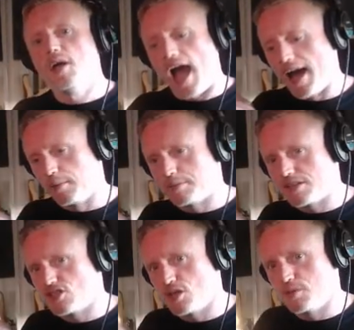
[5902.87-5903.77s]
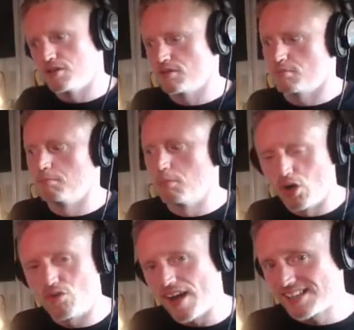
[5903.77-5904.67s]
I'll be doing
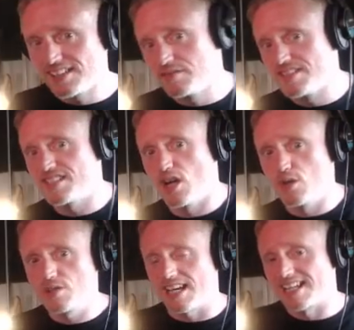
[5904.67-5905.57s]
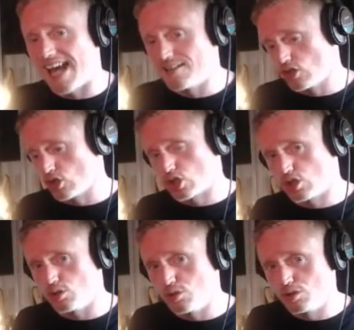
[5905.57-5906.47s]
more regular videos again
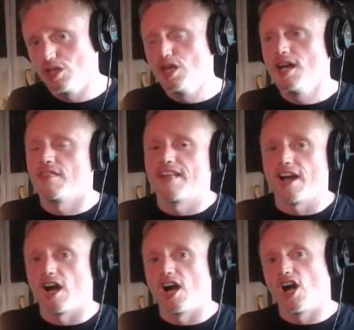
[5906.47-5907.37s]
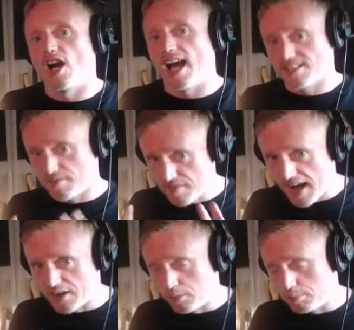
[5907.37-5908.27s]
soon. There are, as a
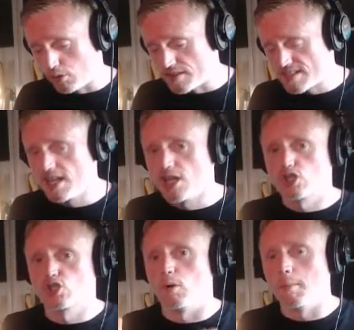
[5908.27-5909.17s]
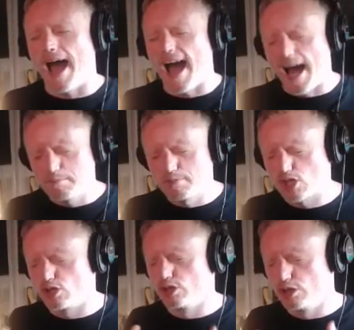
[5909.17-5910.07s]
final point, some
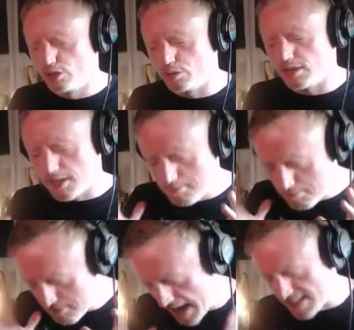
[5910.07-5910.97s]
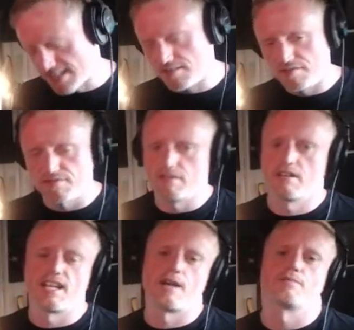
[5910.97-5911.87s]
absolutely massive
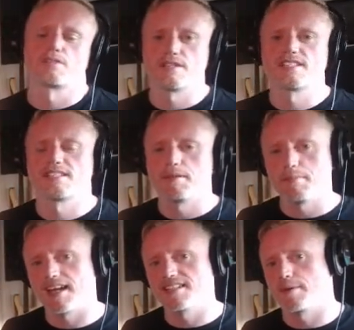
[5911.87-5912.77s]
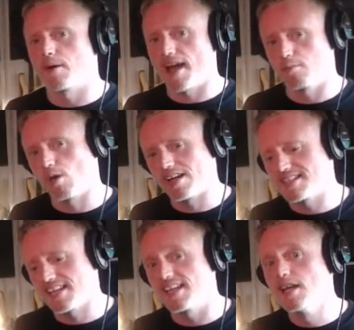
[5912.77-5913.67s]
announcements to be made about
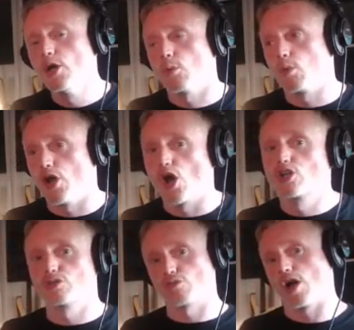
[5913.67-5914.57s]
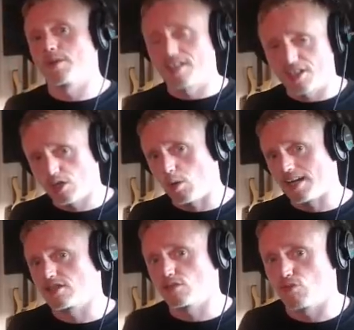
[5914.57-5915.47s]
MYT. We are growing at
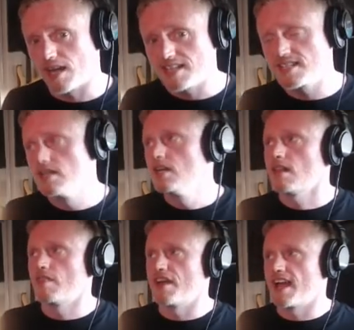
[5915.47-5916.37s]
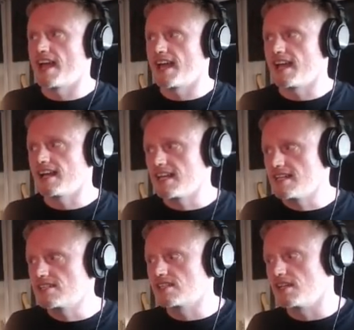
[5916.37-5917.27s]
quite the rate. There
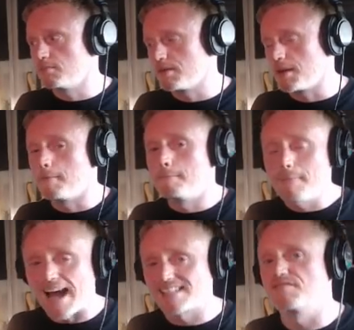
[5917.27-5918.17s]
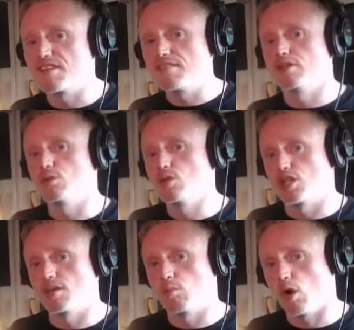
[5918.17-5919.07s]
is going to be a massive
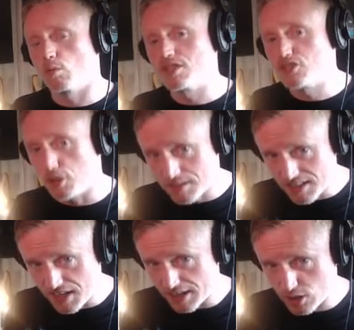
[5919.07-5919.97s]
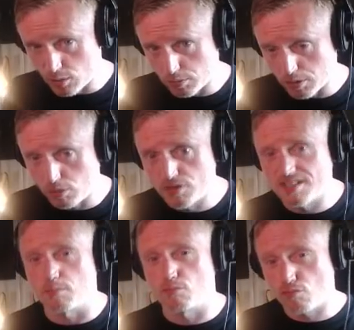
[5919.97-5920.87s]
evolution in what we do in the next couple of months.
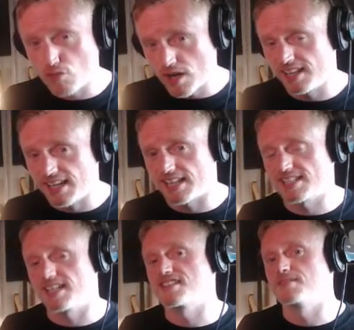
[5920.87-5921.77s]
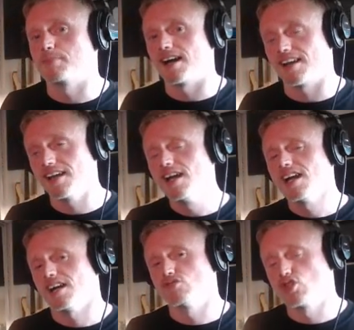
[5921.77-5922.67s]
I'm really excited about it.
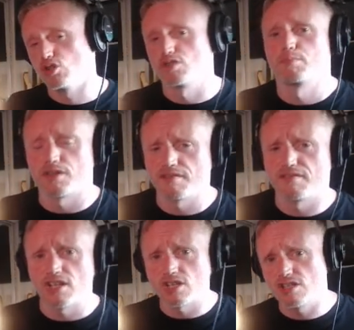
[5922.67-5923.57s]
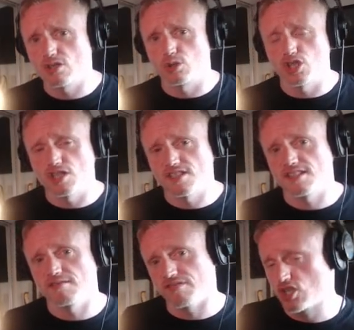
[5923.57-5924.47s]
I've just put the finishing touches to
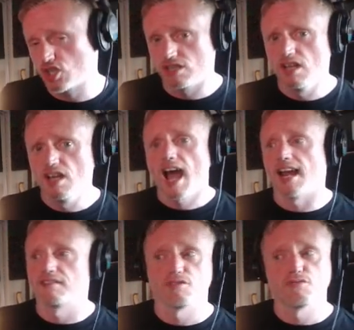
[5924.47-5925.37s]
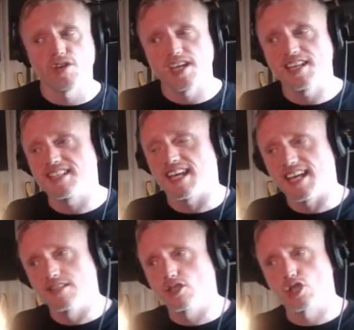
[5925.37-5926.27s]
the vision, and if you read
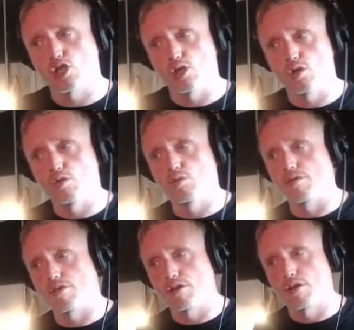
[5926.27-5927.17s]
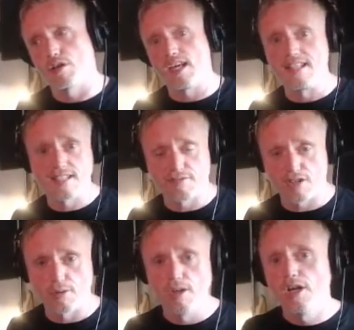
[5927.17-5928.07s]
into the
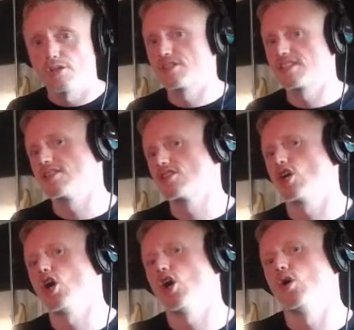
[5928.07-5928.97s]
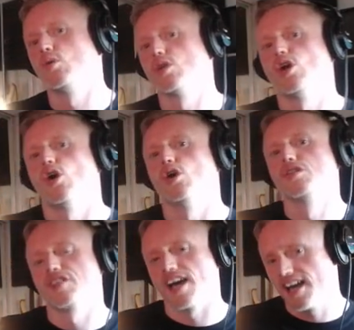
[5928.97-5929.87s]
interview, you'll see there's a whole
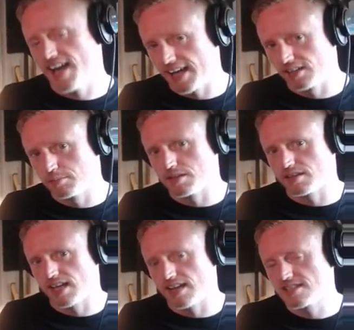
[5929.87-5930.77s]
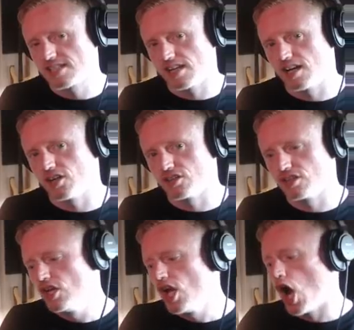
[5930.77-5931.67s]
other element that is starting,
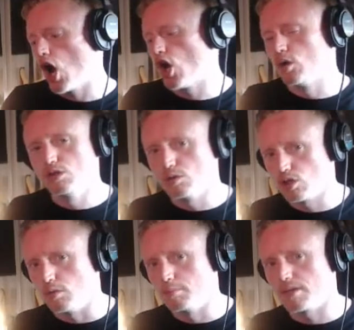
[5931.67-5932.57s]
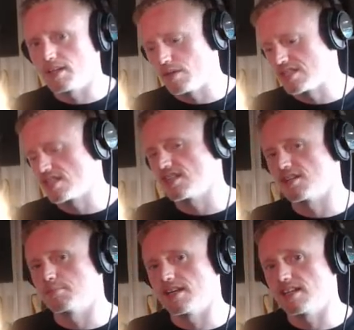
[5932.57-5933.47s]
a whole new company which is going
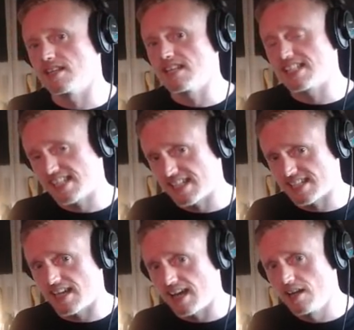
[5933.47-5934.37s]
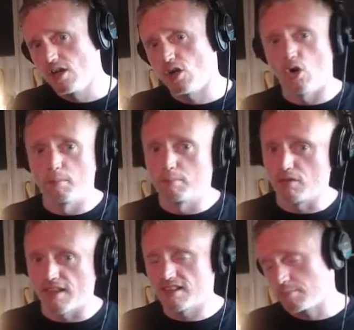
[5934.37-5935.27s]
to be the sister or
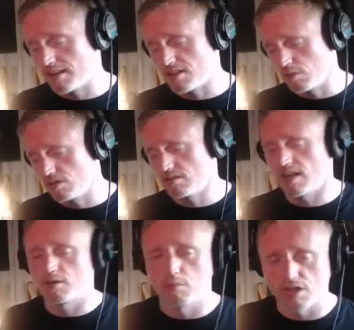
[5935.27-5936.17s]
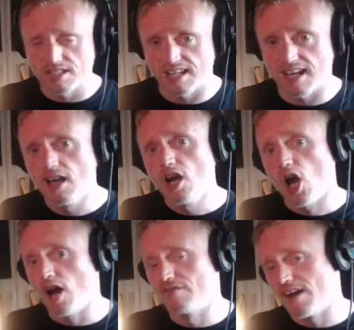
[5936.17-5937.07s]
brother, depending on how you want to see it,
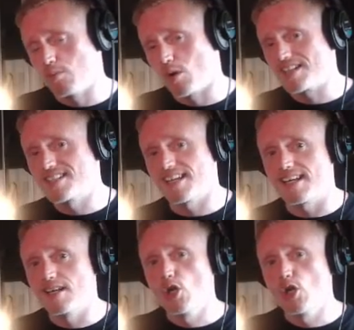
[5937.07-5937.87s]
of MYT,